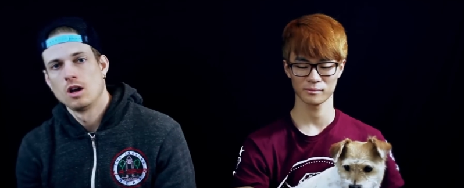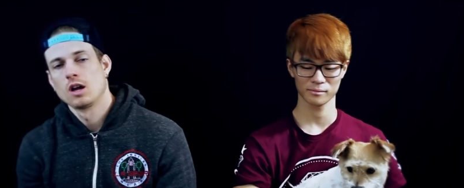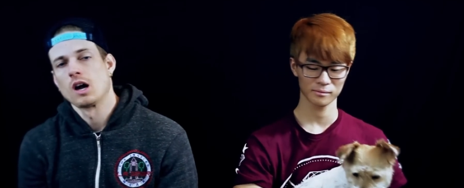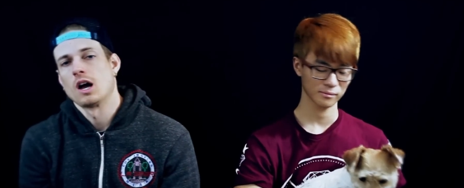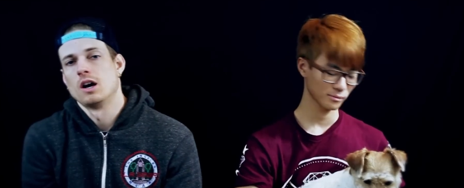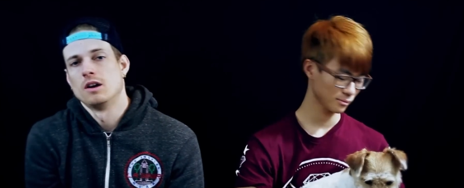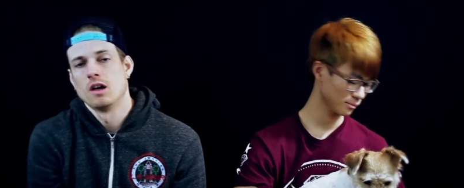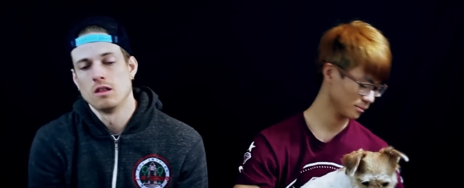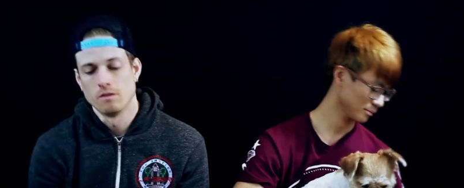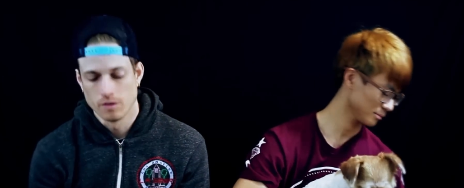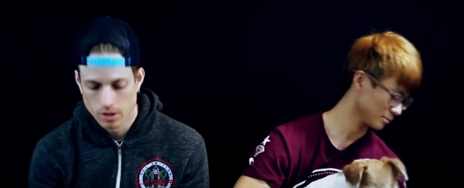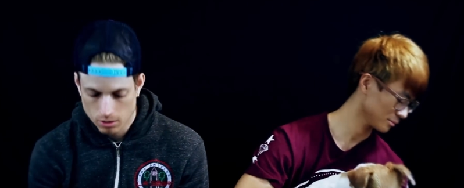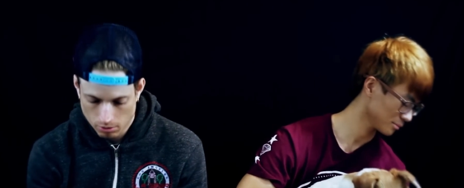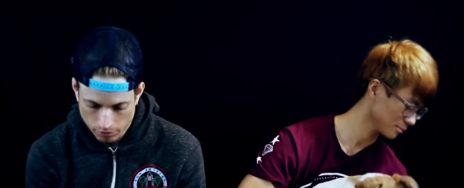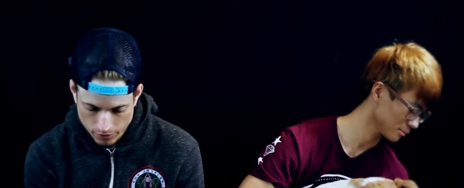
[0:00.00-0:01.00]
Speaker 1: Got another
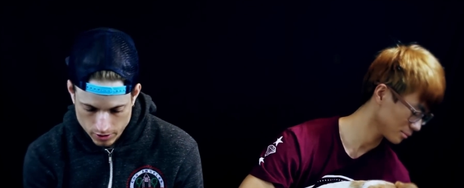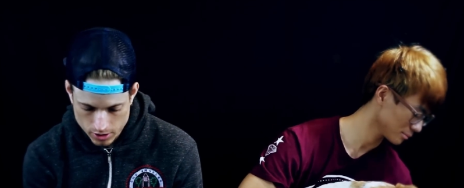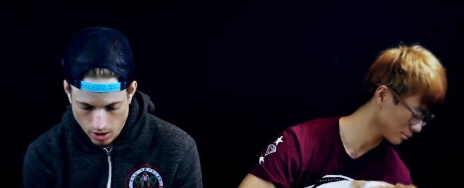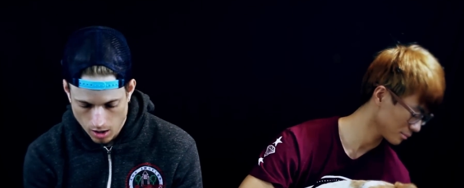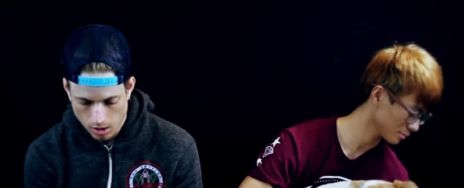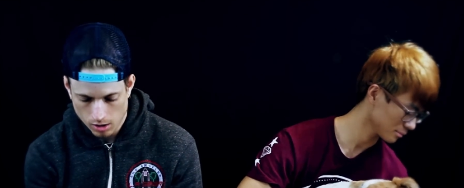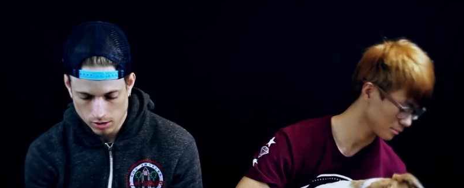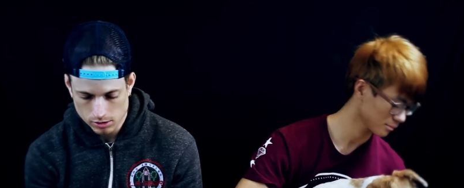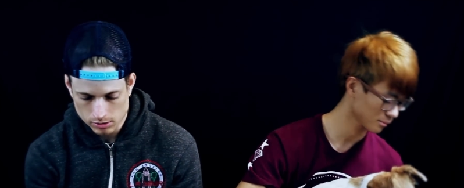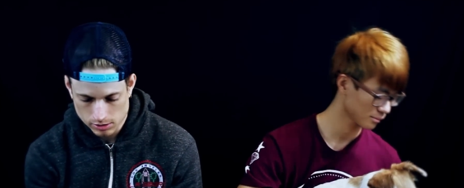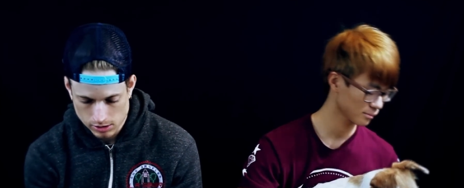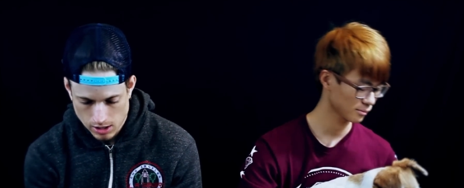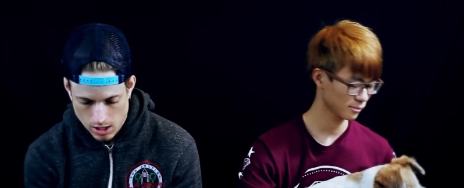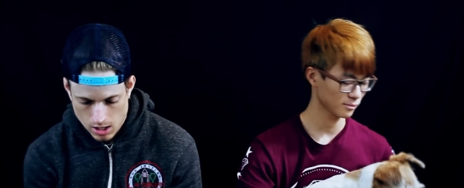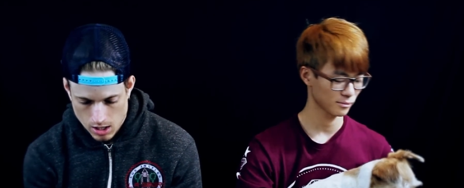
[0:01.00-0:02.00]
video for
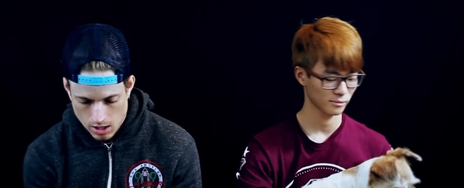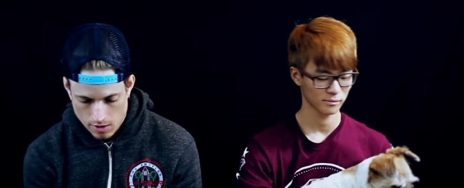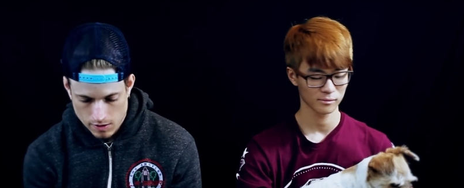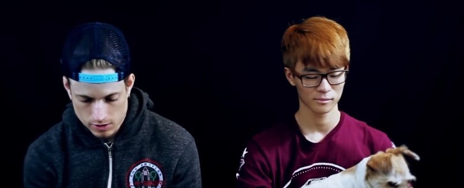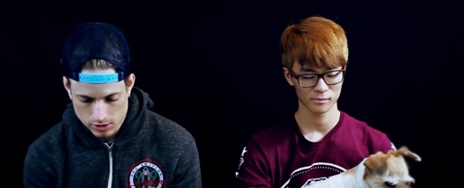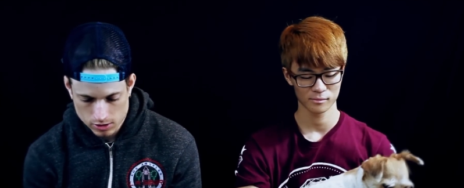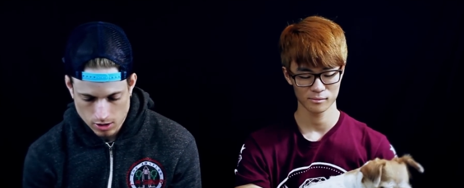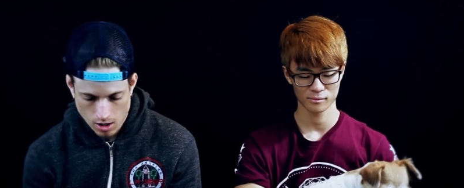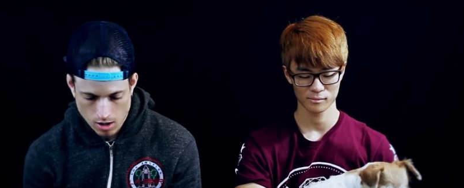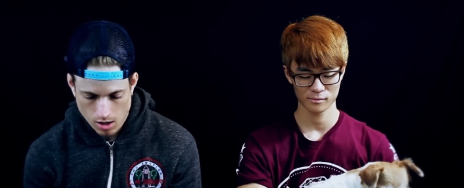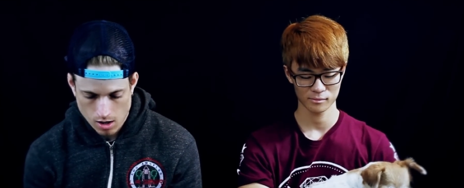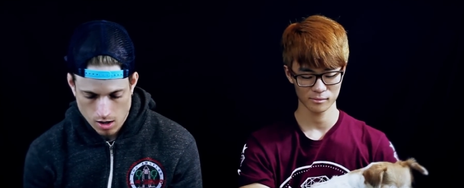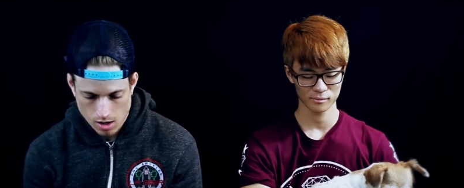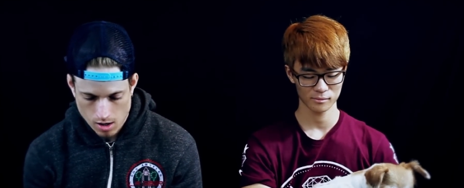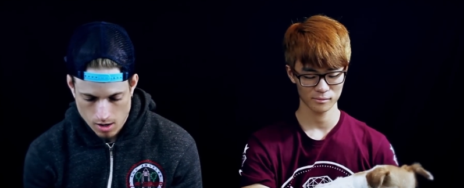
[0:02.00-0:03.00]
y'all's. This is
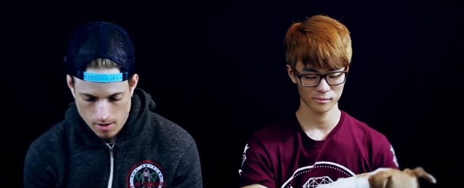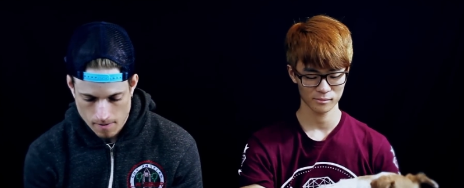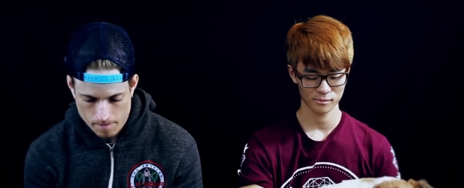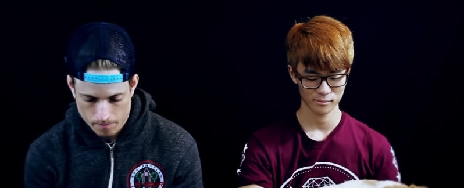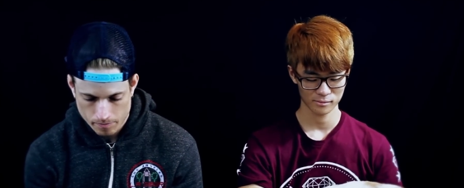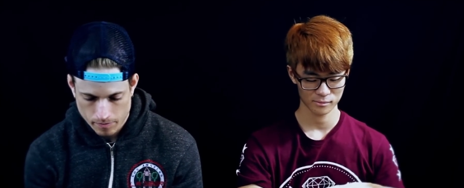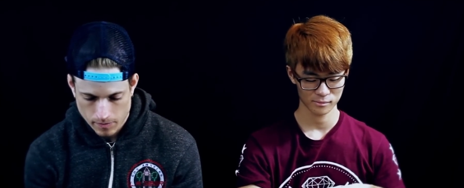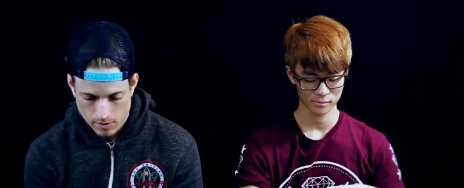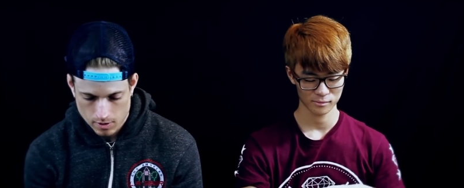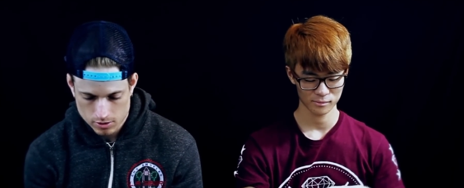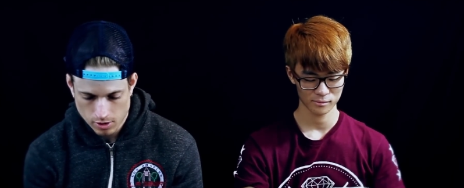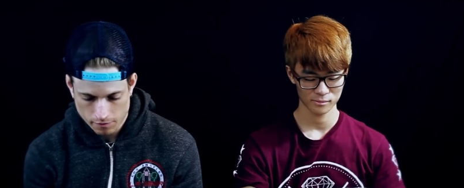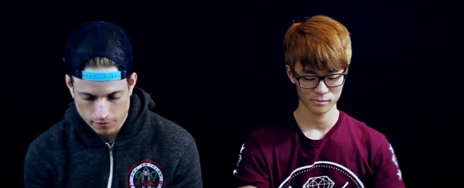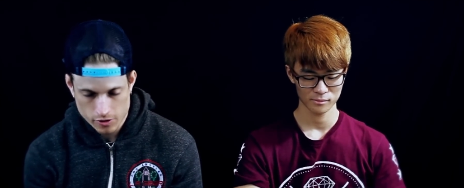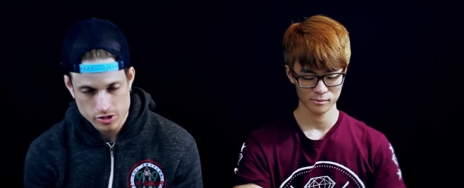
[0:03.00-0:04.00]
uh, this
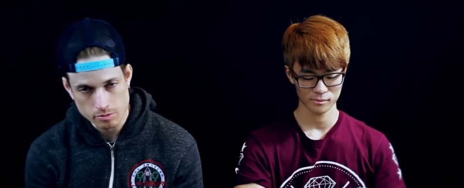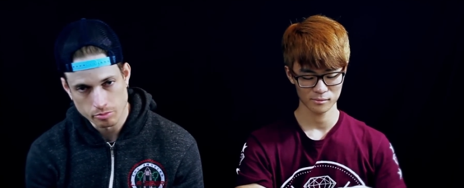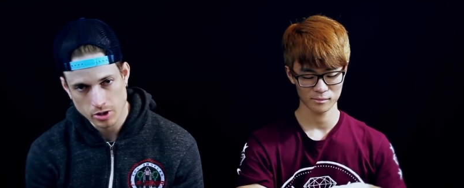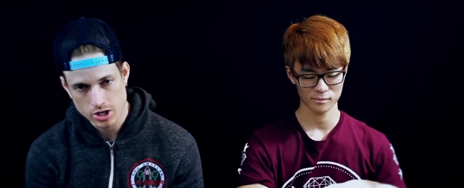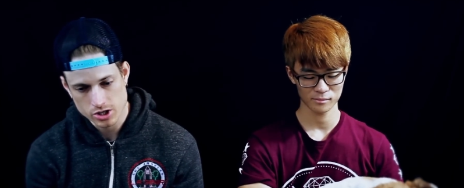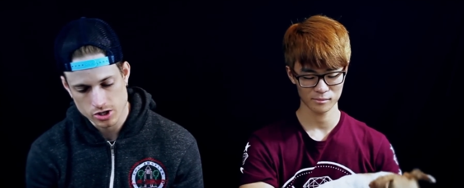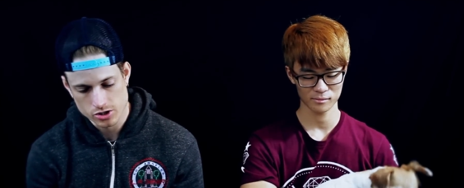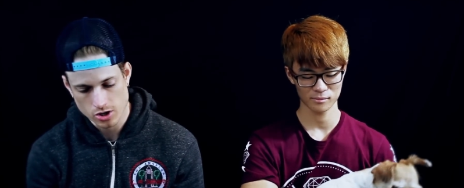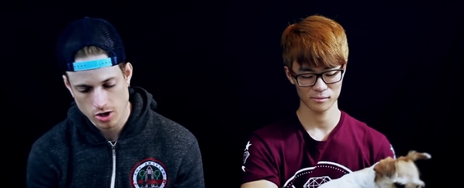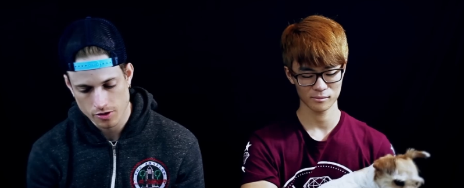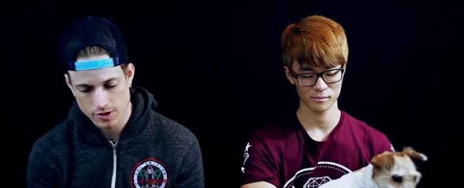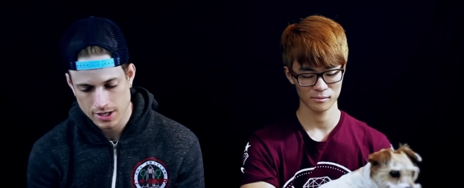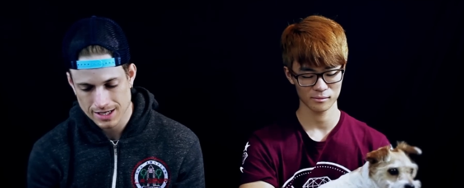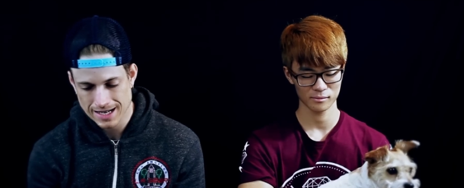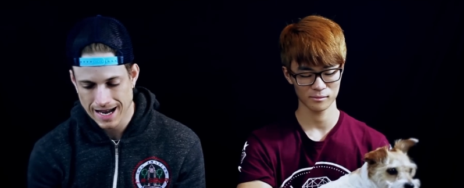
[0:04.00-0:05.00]
is our first impressions on
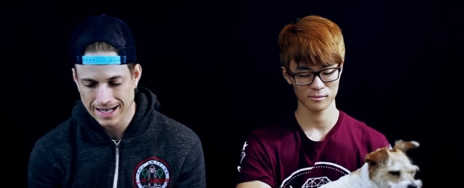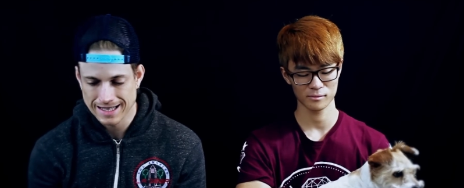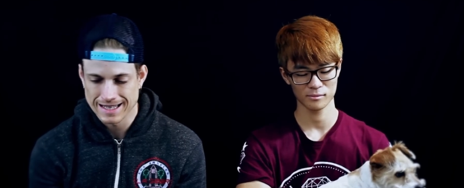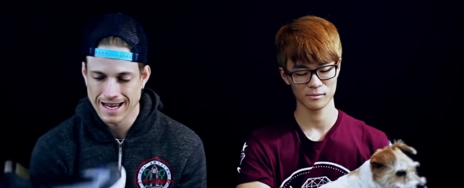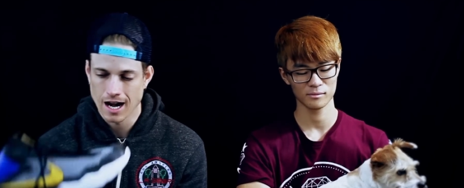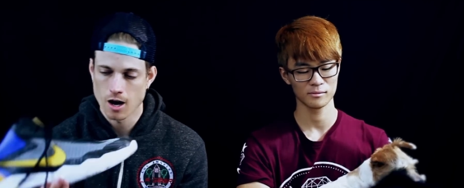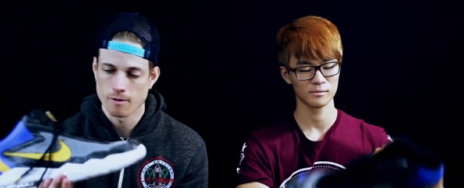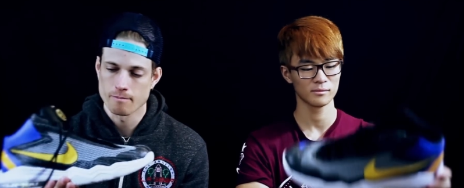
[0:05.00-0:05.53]
the Nike Air